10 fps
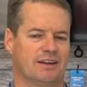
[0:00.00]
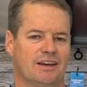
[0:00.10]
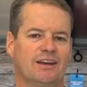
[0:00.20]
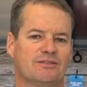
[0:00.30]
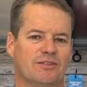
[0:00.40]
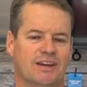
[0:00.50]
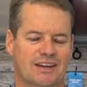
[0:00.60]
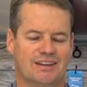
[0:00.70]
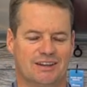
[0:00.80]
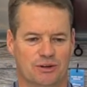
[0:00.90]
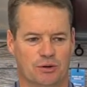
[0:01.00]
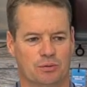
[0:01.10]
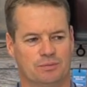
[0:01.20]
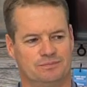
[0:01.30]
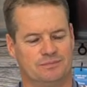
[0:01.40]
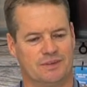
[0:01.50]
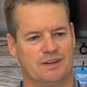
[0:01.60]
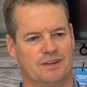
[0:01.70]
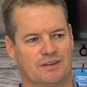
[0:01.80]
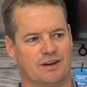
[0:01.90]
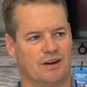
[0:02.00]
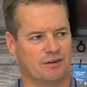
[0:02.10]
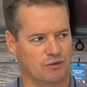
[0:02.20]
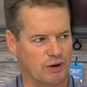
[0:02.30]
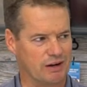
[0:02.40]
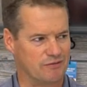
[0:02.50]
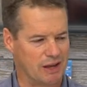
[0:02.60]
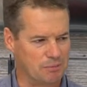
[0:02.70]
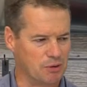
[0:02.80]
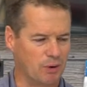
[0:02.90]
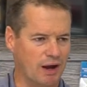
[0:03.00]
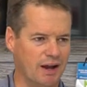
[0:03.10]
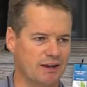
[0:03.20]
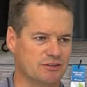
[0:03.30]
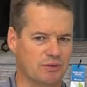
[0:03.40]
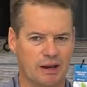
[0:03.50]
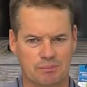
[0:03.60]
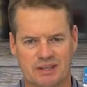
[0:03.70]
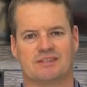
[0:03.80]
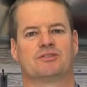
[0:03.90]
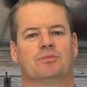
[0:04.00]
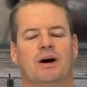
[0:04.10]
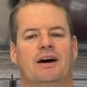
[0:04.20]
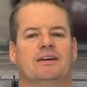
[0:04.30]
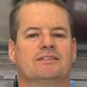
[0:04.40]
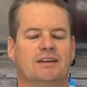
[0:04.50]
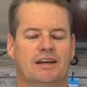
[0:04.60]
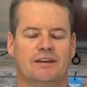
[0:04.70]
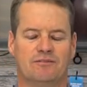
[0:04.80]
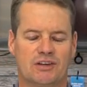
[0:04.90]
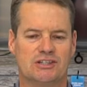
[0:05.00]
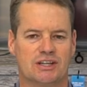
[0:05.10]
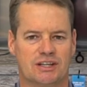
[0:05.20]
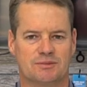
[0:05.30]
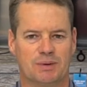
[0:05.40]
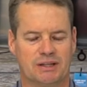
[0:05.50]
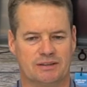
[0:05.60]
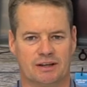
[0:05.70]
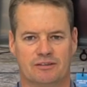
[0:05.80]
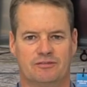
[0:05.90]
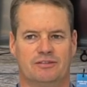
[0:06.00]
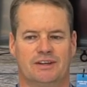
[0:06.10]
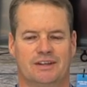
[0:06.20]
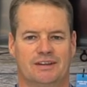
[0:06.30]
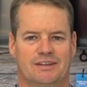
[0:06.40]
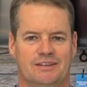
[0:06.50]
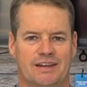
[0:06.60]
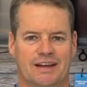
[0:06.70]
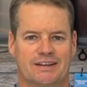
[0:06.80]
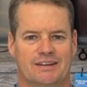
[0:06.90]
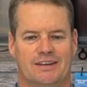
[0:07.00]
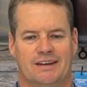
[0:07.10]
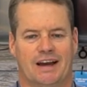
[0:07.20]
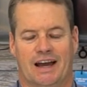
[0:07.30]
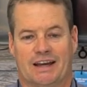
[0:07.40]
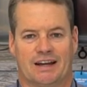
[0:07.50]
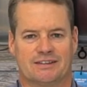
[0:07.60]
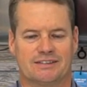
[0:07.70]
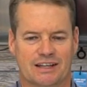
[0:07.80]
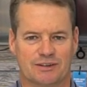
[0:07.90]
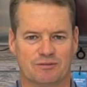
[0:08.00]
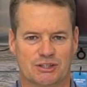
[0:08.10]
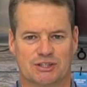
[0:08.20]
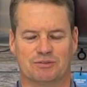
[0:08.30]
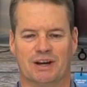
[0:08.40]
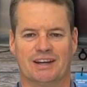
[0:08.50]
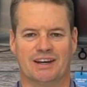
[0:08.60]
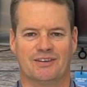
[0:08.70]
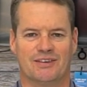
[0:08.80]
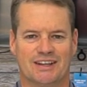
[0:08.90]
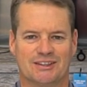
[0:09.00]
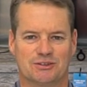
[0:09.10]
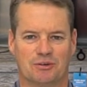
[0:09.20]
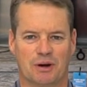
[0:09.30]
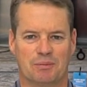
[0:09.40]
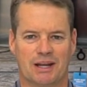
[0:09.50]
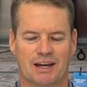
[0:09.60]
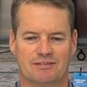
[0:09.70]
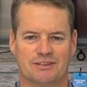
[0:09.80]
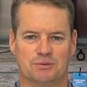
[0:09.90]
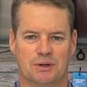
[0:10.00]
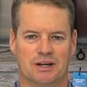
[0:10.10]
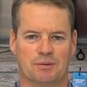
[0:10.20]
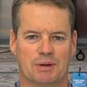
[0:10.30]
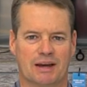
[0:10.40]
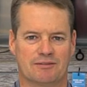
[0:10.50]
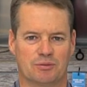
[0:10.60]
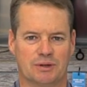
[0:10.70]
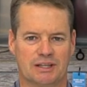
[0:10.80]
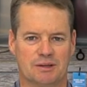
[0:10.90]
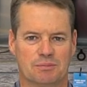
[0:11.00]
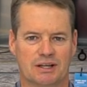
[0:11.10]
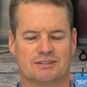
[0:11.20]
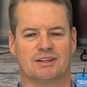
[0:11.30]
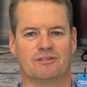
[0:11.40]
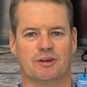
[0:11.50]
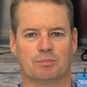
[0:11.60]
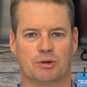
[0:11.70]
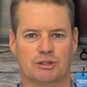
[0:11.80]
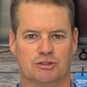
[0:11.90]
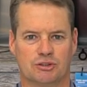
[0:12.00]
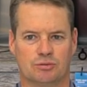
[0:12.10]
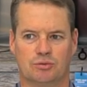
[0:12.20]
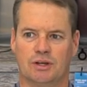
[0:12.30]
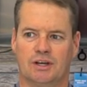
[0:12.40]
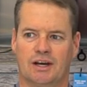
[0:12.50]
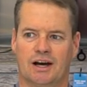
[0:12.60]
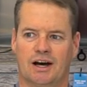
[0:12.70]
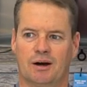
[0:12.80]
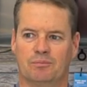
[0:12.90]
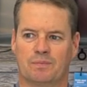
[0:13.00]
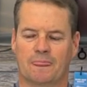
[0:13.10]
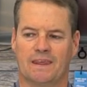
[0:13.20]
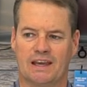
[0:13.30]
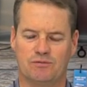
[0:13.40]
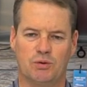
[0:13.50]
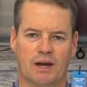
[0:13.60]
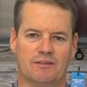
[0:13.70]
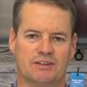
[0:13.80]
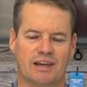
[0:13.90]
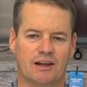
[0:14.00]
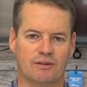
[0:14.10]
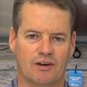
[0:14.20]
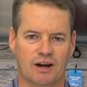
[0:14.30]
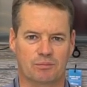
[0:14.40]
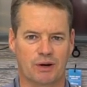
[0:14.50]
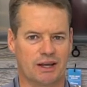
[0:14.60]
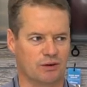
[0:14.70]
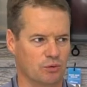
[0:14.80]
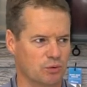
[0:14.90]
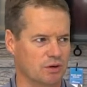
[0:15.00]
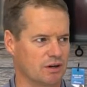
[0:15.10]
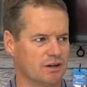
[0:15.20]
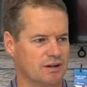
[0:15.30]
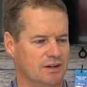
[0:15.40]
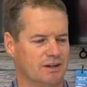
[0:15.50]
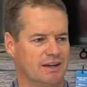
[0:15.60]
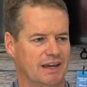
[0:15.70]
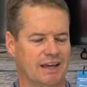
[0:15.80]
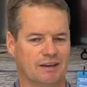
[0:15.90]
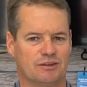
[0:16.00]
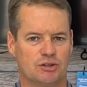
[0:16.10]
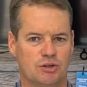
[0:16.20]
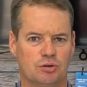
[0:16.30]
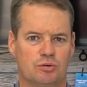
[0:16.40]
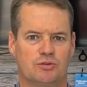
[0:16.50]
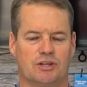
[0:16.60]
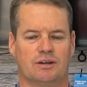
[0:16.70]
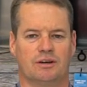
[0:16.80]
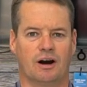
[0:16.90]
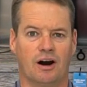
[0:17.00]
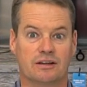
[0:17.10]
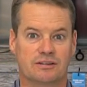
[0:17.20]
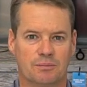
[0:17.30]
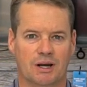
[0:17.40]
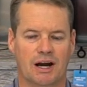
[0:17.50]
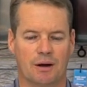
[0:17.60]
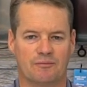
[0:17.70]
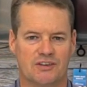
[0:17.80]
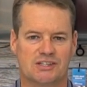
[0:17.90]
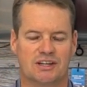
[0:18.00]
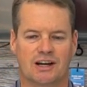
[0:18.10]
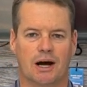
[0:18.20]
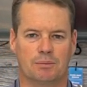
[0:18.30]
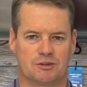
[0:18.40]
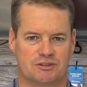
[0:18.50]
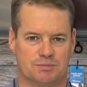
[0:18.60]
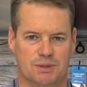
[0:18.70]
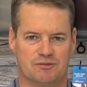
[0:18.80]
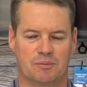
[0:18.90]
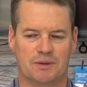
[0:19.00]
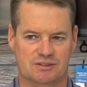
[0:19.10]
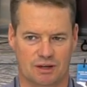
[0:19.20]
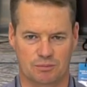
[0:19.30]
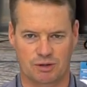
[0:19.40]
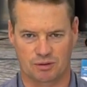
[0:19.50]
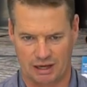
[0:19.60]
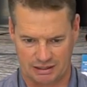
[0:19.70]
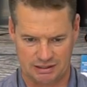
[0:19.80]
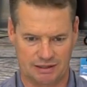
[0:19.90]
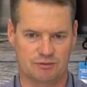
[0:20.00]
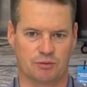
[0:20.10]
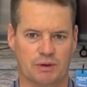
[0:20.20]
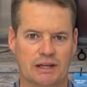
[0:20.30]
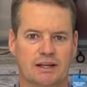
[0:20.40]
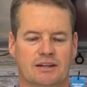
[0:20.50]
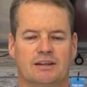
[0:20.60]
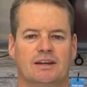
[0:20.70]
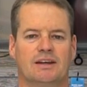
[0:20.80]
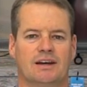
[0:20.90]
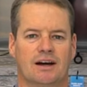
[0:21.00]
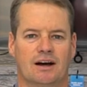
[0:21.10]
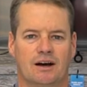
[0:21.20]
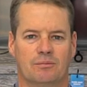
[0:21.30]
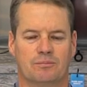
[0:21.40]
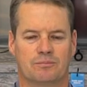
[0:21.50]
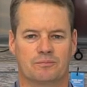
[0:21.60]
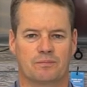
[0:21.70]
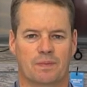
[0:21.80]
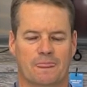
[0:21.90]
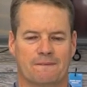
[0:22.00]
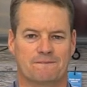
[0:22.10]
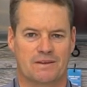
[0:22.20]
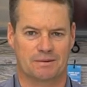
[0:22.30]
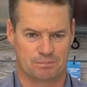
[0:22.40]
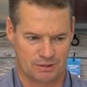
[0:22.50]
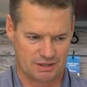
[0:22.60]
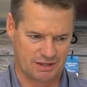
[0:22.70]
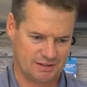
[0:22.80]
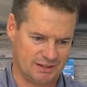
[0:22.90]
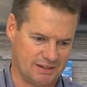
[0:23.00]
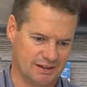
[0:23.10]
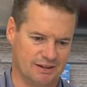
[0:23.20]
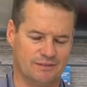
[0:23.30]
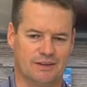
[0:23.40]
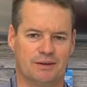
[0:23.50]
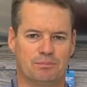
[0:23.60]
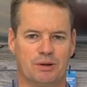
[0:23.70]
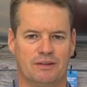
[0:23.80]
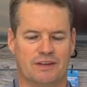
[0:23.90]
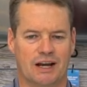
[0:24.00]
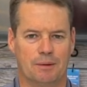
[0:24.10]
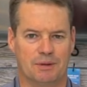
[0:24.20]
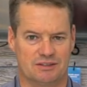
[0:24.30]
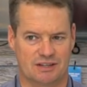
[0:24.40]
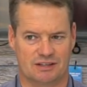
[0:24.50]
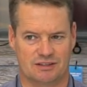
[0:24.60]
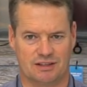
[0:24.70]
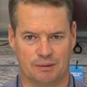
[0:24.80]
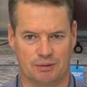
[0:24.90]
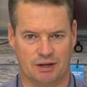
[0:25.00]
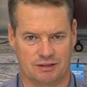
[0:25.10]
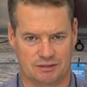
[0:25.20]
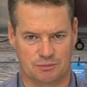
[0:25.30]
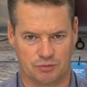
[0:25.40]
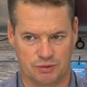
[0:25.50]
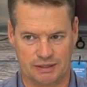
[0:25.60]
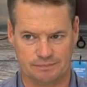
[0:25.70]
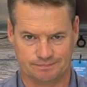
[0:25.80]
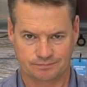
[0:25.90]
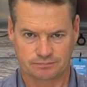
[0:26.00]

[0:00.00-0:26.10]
as you know, great family-wise, great business-wise. Fishing has been tough. Like, I kind of stink at fishing right now. And so I'm gonna have to redeem myself here pretty soon. If you have a tale of heartbreak or a huge, awesome fishing accomplishment from the summer, I'd love to read it. Put it in the comment section. That'd be awesome to read.